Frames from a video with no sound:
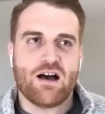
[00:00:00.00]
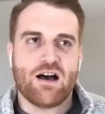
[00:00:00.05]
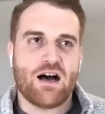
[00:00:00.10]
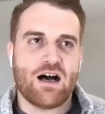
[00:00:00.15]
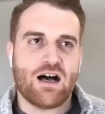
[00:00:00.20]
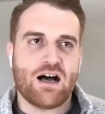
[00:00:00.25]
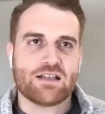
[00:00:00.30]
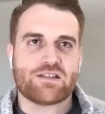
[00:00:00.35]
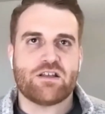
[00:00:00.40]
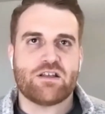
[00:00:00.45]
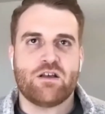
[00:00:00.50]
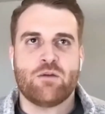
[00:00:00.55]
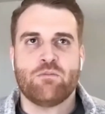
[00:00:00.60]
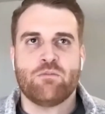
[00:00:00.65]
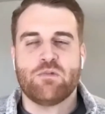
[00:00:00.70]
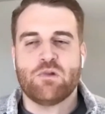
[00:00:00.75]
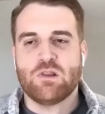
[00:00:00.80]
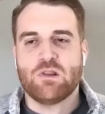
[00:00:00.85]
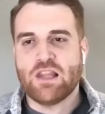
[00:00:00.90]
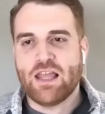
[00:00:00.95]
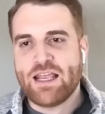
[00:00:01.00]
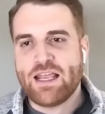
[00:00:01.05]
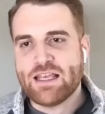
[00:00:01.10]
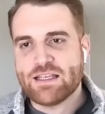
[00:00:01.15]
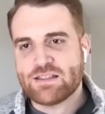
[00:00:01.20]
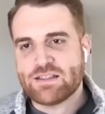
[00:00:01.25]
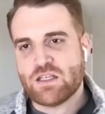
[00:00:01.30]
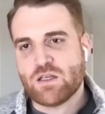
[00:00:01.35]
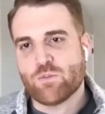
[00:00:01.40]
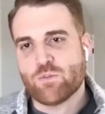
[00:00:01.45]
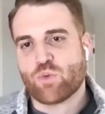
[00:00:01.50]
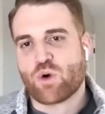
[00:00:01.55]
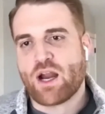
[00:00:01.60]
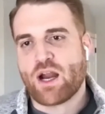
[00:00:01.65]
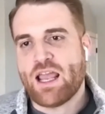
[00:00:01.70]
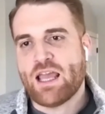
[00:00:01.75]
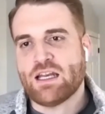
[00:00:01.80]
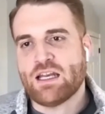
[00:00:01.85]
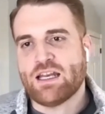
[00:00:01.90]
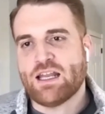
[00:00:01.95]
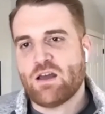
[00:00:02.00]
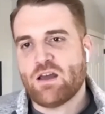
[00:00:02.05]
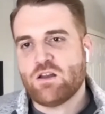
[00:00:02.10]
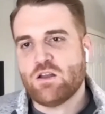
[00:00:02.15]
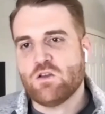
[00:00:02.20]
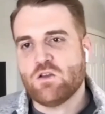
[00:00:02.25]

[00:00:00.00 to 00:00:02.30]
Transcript: awesome legacy brand and how do